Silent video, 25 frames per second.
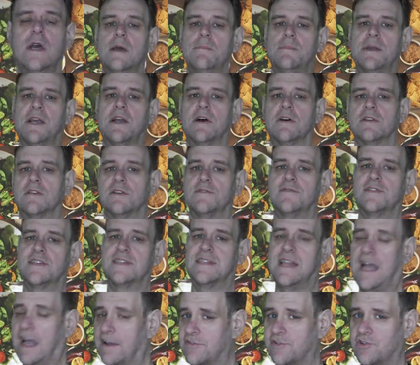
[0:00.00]
because of
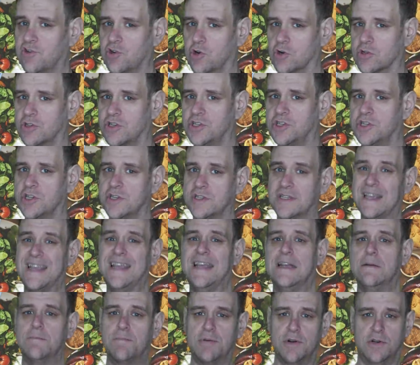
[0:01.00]
staff shortages
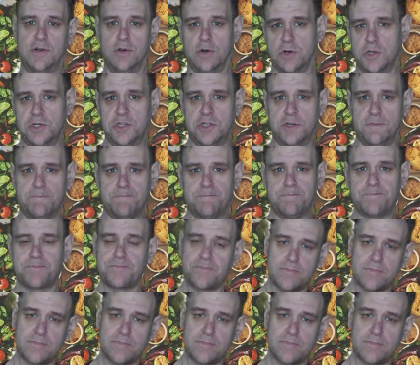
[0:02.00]
in production.